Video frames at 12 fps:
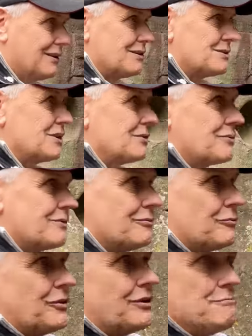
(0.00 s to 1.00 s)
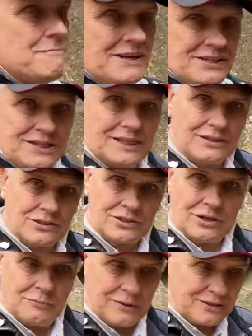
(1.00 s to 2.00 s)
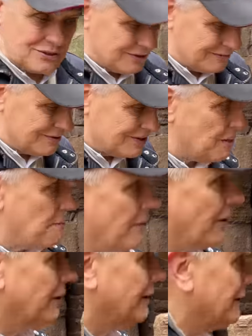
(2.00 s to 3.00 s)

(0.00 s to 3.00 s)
So we're missing so much timber.